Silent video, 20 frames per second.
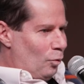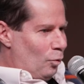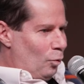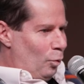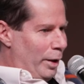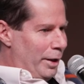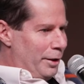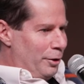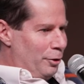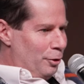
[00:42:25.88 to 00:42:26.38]

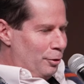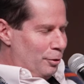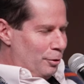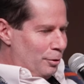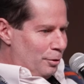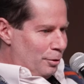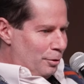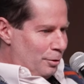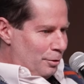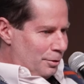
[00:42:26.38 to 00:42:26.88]
when
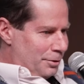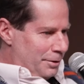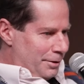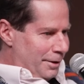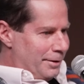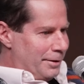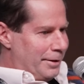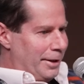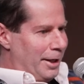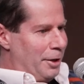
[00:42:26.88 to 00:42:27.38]
you
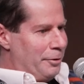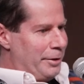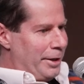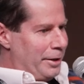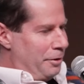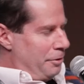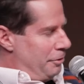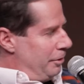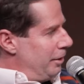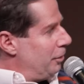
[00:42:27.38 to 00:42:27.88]
sit down
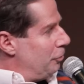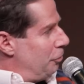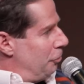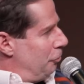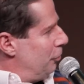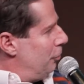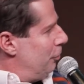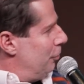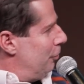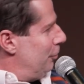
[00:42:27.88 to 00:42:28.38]
and think
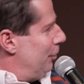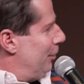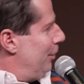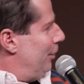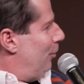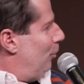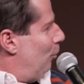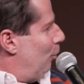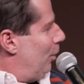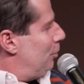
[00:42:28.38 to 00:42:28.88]
through,
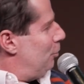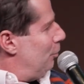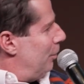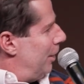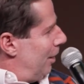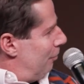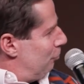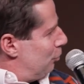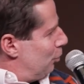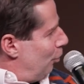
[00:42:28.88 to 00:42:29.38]
what you
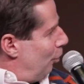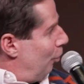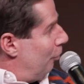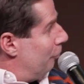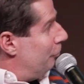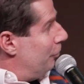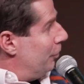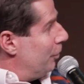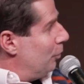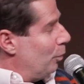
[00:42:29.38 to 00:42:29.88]
have to
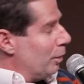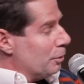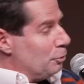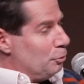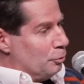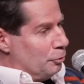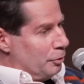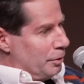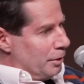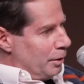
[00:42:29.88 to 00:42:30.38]
offer,
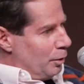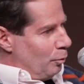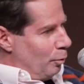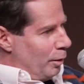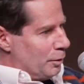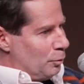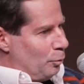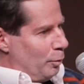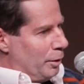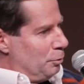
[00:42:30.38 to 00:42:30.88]
what you really
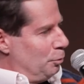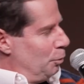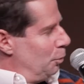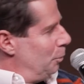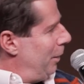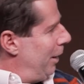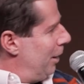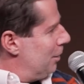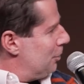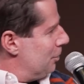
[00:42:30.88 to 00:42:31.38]
want, what your
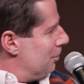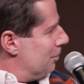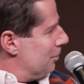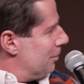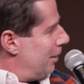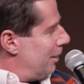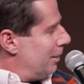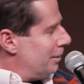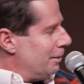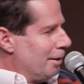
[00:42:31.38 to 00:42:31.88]

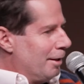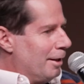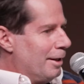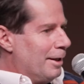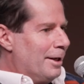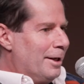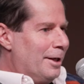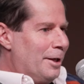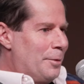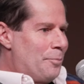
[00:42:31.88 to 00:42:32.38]
passions are,
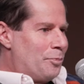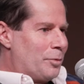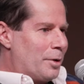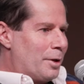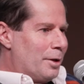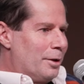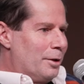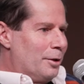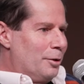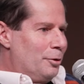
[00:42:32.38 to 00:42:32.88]

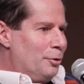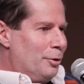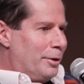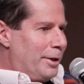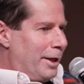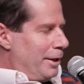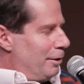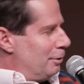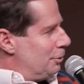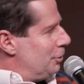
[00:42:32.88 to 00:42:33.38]
you
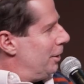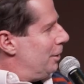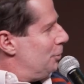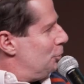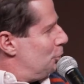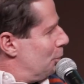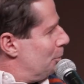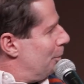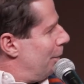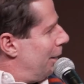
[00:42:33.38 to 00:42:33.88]
kind of
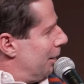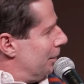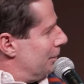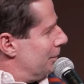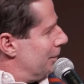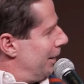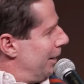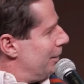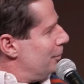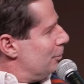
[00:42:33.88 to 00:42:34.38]
change your
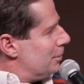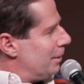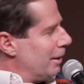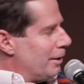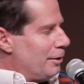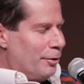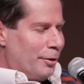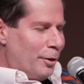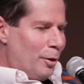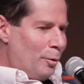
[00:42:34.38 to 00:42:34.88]
mind and you
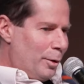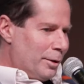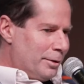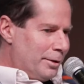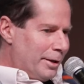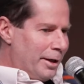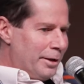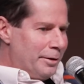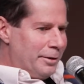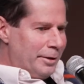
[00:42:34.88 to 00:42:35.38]
say, you know
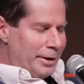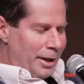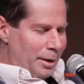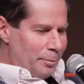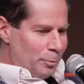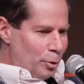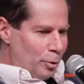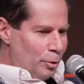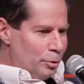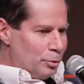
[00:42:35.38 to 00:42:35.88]
what, I think
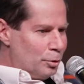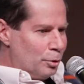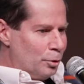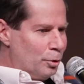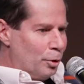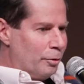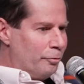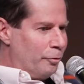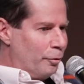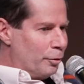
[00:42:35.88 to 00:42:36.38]
I'm going to
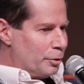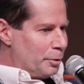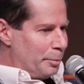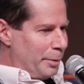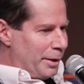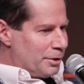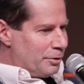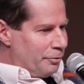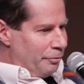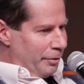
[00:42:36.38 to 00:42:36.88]
go for the
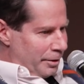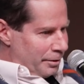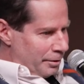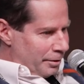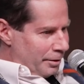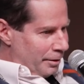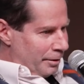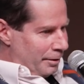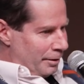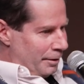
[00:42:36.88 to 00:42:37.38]
best fit